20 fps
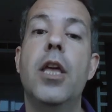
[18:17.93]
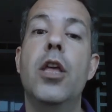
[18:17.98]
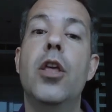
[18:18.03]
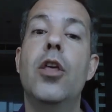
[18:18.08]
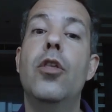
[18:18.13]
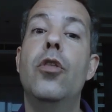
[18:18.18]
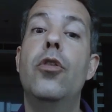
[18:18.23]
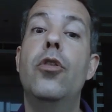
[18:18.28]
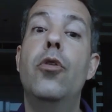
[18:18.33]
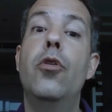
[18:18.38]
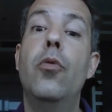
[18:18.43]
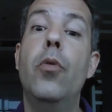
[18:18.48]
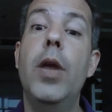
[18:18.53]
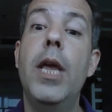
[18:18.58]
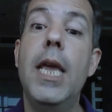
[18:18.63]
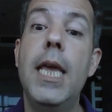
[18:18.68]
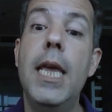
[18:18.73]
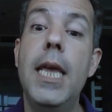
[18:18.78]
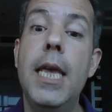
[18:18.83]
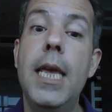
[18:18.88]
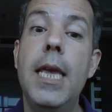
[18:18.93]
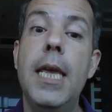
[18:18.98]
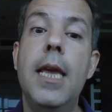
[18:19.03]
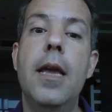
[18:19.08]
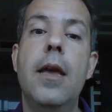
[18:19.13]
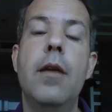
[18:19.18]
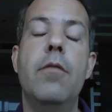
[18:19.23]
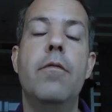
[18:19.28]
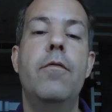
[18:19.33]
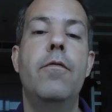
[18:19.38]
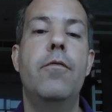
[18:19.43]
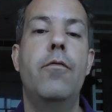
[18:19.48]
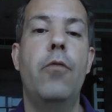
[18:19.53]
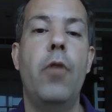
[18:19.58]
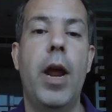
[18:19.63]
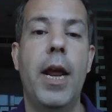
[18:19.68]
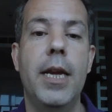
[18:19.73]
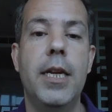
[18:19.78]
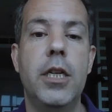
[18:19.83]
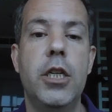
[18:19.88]
3
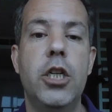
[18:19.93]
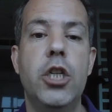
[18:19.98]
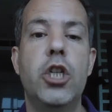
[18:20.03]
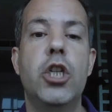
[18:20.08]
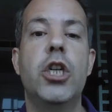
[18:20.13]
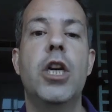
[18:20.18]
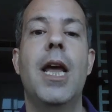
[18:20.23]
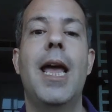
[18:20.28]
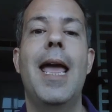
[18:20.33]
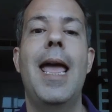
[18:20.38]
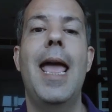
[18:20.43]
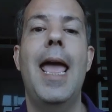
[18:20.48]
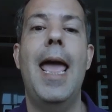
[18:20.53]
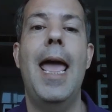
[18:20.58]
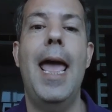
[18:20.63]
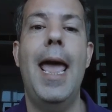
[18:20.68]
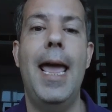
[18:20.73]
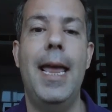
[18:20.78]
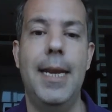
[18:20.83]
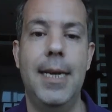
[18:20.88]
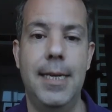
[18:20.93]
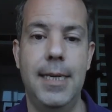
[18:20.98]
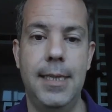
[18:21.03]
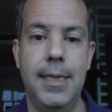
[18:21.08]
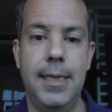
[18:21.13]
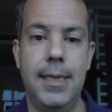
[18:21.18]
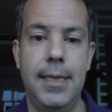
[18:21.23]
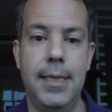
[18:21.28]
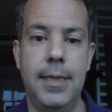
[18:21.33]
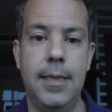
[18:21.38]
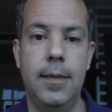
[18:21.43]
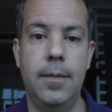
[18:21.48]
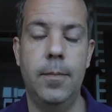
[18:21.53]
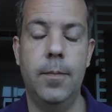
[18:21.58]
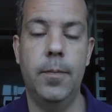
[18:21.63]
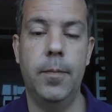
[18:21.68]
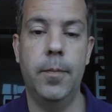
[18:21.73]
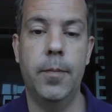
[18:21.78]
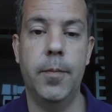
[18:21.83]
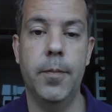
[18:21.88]
French hens.
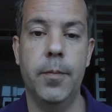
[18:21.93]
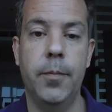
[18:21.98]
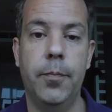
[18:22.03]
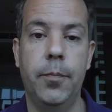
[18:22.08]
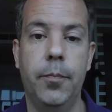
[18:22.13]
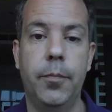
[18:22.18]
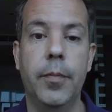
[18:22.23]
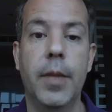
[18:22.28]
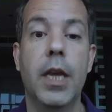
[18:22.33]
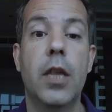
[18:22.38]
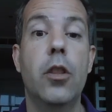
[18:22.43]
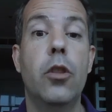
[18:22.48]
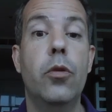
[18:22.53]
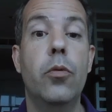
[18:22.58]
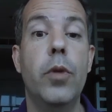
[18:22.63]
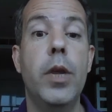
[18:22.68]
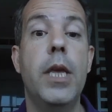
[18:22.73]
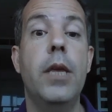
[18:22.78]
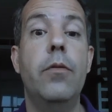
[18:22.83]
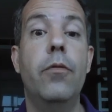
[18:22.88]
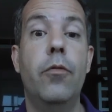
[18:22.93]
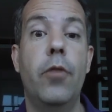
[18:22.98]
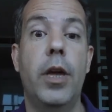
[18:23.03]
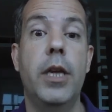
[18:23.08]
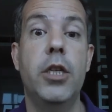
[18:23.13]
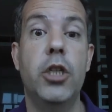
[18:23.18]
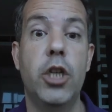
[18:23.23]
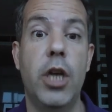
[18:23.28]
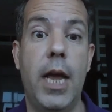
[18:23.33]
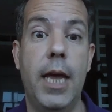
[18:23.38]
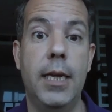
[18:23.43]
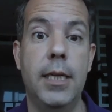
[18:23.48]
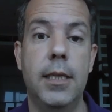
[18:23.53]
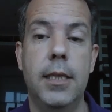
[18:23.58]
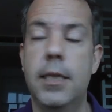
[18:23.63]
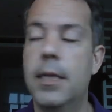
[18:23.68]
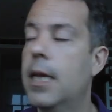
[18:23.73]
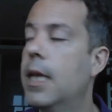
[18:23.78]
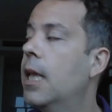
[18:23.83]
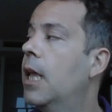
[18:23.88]
3 French hens.
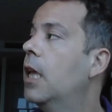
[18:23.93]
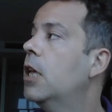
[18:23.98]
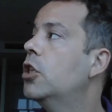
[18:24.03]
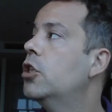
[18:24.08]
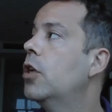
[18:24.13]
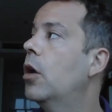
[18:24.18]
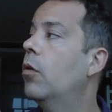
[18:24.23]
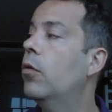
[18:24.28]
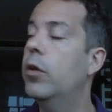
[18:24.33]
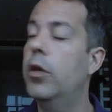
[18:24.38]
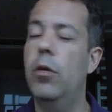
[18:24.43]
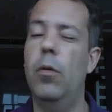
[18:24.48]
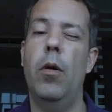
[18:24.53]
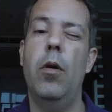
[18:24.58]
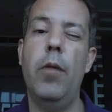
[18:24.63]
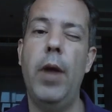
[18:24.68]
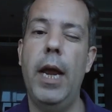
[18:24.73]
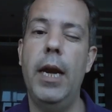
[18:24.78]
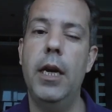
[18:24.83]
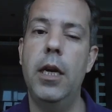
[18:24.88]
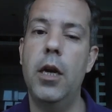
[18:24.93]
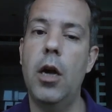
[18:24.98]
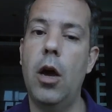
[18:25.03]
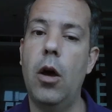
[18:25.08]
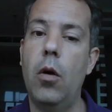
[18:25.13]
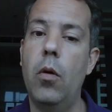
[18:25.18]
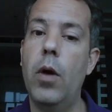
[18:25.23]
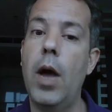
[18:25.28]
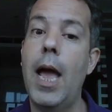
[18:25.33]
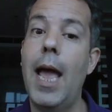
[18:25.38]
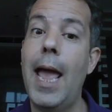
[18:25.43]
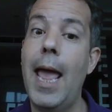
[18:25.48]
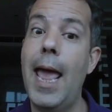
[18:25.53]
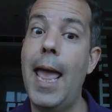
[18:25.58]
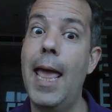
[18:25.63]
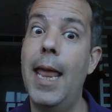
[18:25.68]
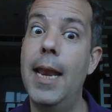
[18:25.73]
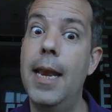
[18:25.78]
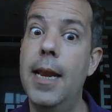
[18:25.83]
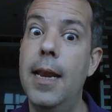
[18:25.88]
So you already know
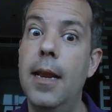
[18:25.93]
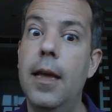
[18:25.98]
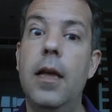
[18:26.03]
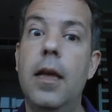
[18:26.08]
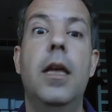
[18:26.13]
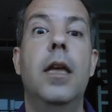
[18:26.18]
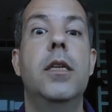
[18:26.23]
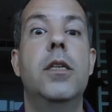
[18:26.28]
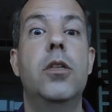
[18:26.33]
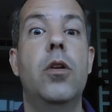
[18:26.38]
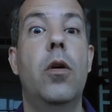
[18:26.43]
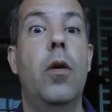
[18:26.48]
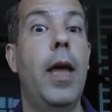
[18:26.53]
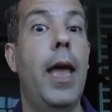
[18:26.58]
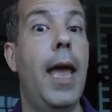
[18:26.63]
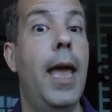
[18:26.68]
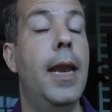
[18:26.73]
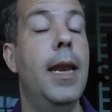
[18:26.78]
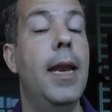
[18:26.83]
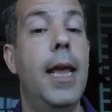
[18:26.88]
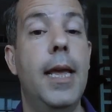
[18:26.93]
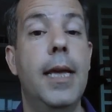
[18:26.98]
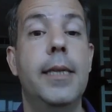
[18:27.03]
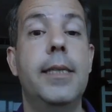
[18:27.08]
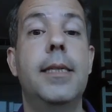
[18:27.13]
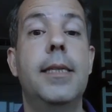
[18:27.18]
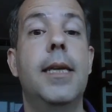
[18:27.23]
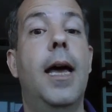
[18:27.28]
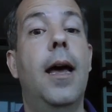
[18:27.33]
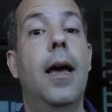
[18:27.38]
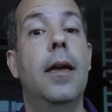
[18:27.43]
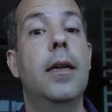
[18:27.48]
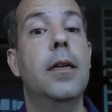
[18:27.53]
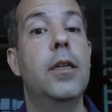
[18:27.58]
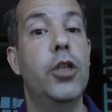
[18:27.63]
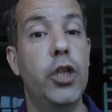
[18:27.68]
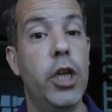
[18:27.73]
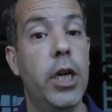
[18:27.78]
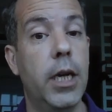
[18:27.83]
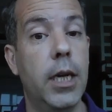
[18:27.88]
hen. So a hen is a
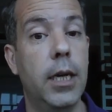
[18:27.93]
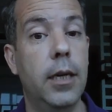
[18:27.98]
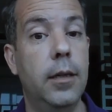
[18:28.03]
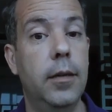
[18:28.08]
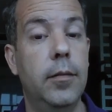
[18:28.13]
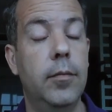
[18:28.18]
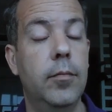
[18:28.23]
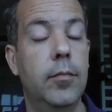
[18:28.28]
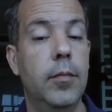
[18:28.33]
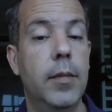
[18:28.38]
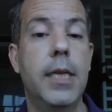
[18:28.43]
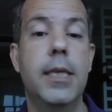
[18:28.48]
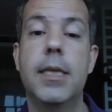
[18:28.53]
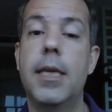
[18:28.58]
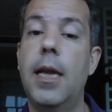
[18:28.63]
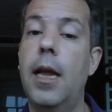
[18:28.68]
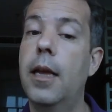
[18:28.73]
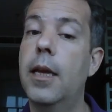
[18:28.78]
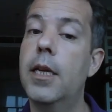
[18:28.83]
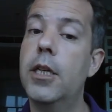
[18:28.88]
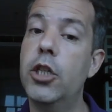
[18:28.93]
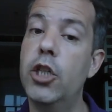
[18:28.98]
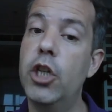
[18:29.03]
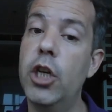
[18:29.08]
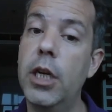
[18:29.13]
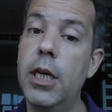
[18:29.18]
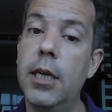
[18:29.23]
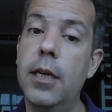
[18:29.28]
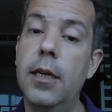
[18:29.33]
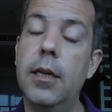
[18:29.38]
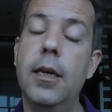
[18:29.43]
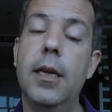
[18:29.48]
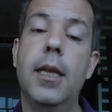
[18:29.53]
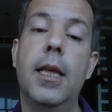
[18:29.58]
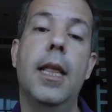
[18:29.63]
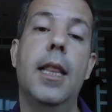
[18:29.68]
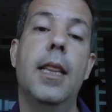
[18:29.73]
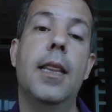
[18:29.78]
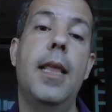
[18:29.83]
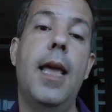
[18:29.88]
chicken. It's like a chicken. The
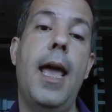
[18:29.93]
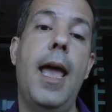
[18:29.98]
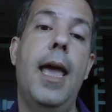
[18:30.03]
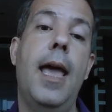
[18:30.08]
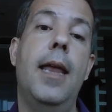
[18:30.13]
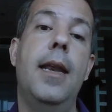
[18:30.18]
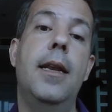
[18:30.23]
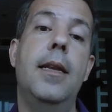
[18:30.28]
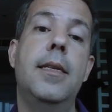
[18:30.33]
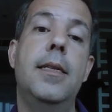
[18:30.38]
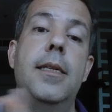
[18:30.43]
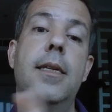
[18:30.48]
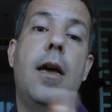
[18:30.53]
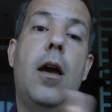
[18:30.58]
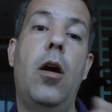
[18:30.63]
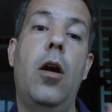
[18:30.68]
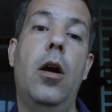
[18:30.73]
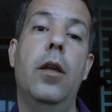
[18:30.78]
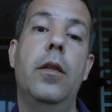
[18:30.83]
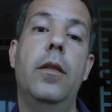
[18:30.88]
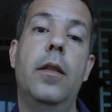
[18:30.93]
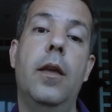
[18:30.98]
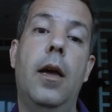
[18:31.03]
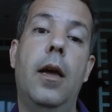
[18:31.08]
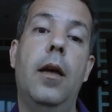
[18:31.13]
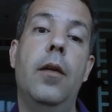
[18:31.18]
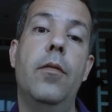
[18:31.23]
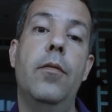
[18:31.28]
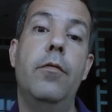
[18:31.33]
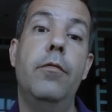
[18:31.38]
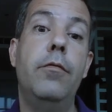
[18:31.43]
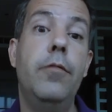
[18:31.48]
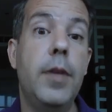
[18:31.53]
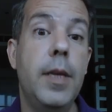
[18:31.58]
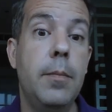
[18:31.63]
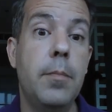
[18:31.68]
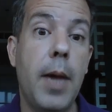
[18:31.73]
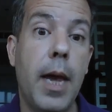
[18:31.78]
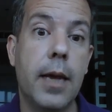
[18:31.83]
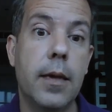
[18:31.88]
hens are the
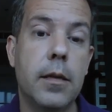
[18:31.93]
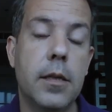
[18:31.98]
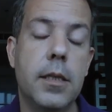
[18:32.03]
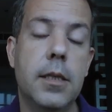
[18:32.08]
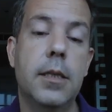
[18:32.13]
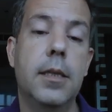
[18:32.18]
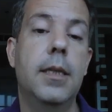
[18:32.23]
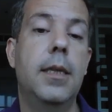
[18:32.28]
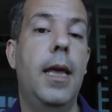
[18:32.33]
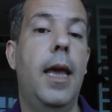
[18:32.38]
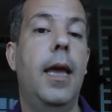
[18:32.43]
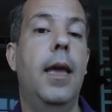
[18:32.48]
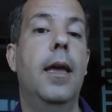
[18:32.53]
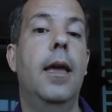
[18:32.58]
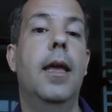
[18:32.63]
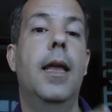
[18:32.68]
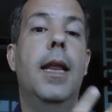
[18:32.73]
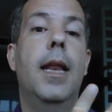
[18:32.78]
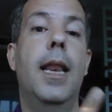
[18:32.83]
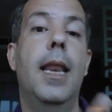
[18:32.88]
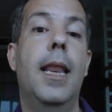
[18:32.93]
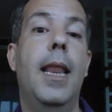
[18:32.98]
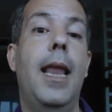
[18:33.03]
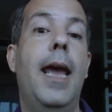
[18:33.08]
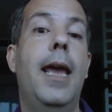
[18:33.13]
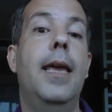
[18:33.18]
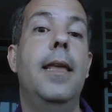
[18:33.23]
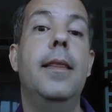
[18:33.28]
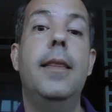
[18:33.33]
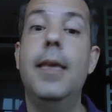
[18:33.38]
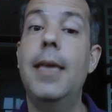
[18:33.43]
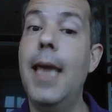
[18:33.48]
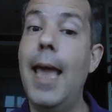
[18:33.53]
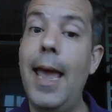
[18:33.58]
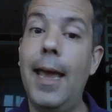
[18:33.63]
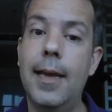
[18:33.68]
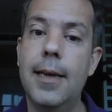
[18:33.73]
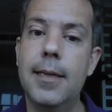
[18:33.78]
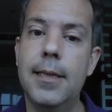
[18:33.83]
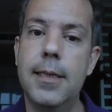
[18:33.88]
females. They lay the
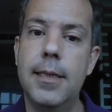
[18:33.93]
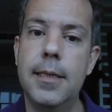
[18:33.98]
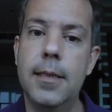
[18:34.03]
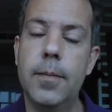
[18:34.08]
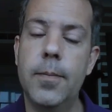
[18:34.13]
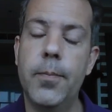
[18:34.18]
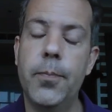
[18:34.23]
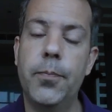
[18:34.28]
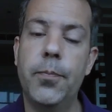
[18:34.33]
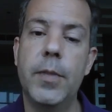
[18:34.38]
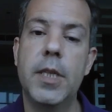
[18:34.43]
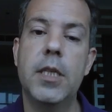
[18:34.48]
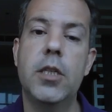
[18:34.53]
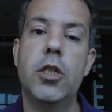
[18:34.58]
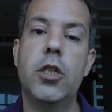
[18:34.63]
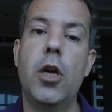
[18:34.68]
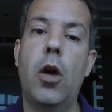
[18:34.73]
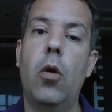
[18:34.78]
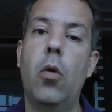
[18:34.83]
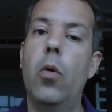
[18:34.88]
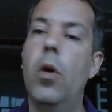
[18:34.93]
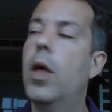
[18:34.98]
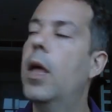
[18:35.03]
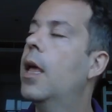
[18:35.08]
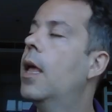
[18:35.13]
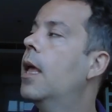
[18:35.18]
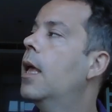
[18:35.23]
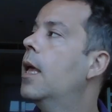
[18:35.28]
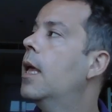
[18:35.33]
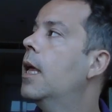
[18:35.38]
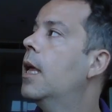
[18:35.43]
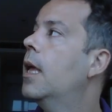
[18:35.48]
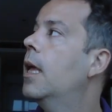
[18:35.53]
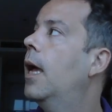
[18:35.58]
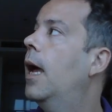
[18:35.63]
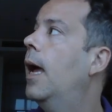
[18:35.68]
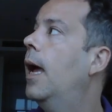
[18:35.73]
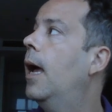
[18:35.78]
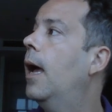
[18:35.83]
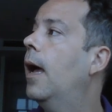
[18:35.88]
eggs. So
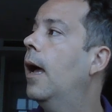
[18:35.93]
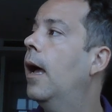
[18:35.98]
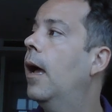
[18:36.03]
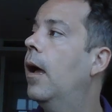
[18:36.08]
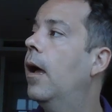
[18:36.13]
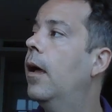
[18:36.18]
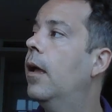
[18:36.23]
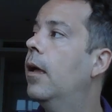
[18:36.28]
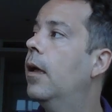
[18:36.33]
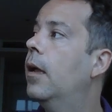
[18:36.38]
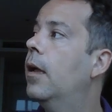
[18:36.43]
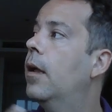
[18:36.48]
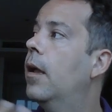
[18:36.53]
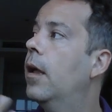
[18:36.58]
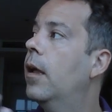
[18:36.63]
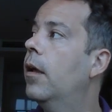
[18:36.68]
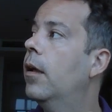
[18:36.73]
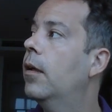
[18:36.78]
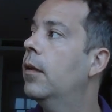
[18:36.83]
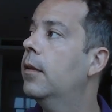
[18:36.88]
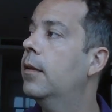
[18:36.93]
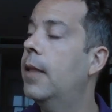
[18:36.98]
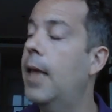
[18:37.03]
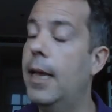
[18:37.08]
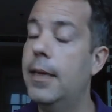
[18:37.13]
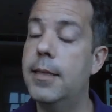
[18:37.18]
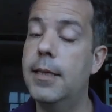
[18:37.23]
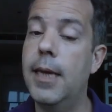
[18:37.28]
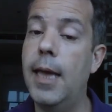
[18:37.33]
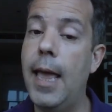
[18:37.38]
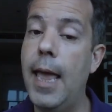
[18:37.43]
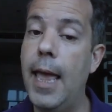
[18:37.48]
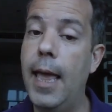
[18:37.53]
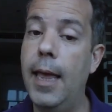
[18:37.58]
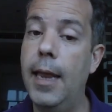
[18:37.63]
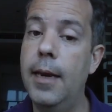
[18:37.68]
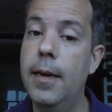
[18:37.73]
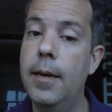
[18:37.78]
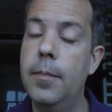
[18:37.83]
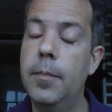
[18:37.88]
that's a hen.